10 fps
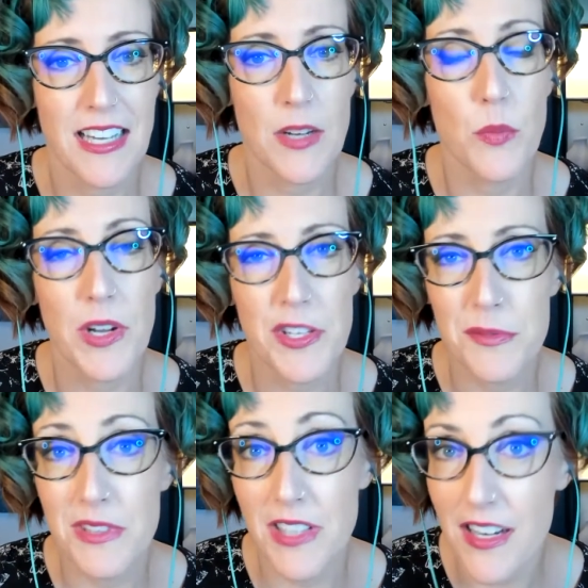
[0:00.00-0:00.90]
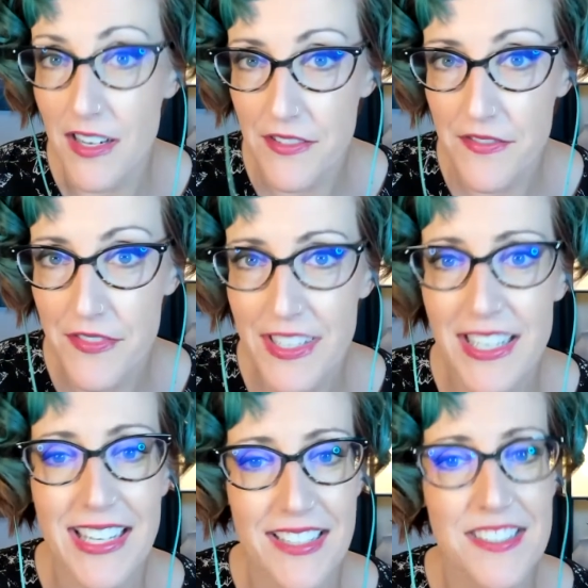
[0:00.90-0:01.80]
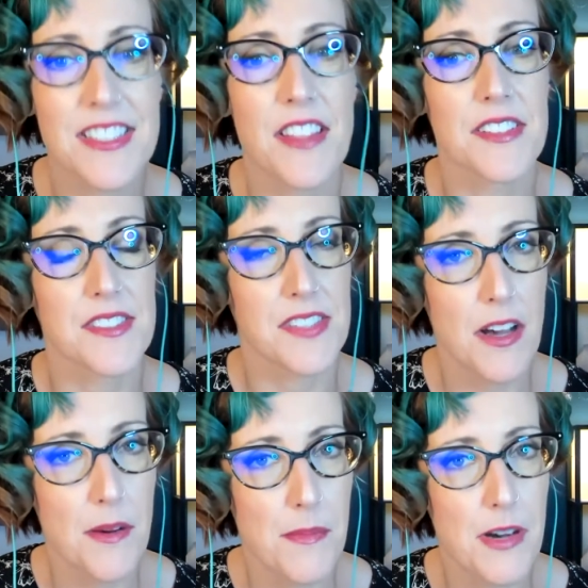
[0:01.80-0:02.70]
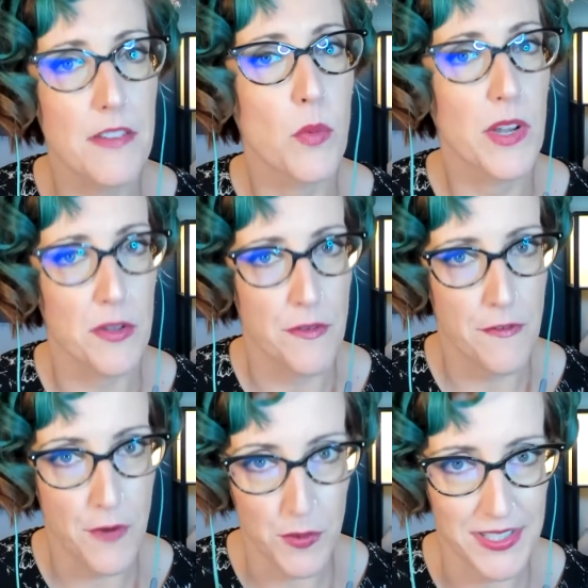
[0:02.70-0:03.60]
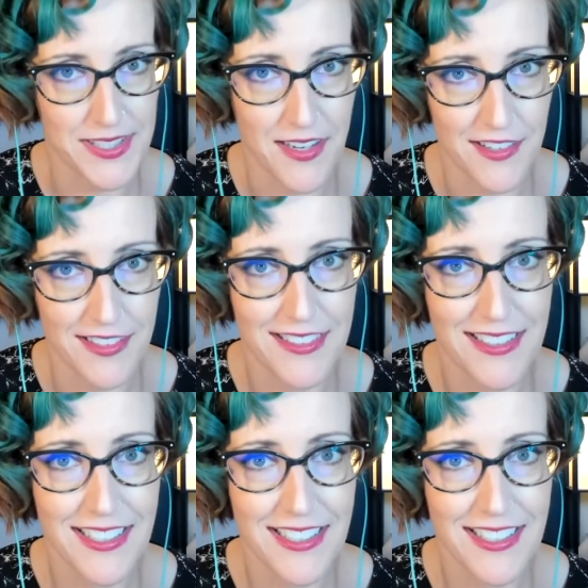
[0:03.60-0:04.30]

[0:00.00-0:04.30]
and what you love is the sum of what you focus on.